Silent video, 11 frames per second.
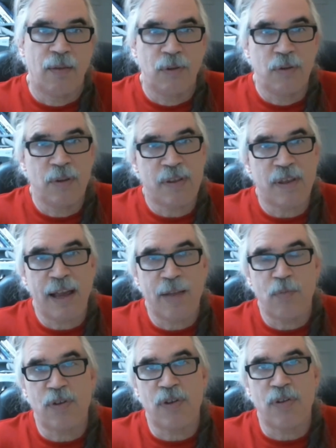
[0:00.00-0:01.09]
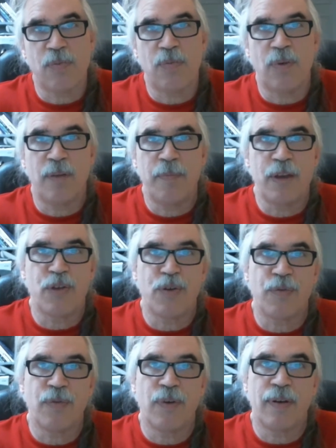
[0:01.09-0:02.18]
Lughnasadh, which is a
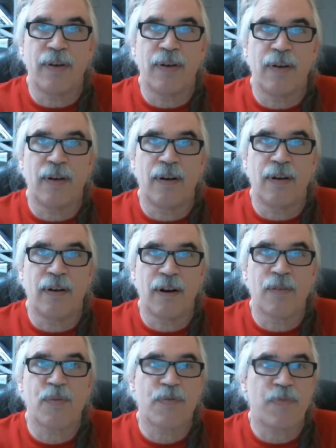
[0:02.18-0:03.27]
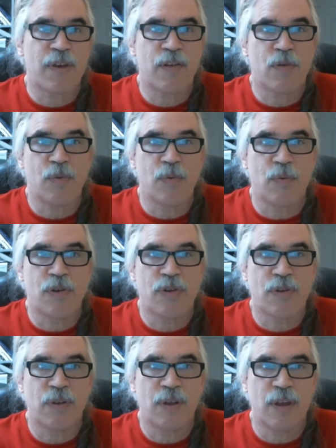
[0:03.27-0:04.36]
major harvest festival,
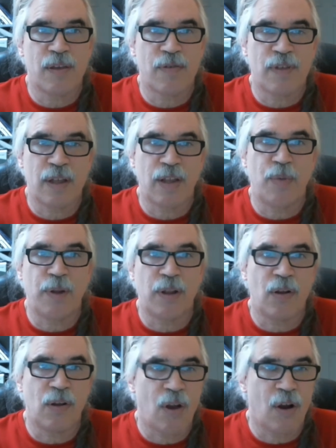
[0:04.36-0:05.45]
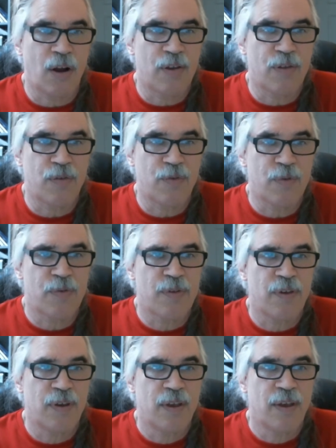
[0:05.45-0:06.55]
which is celebrated on August the 1st.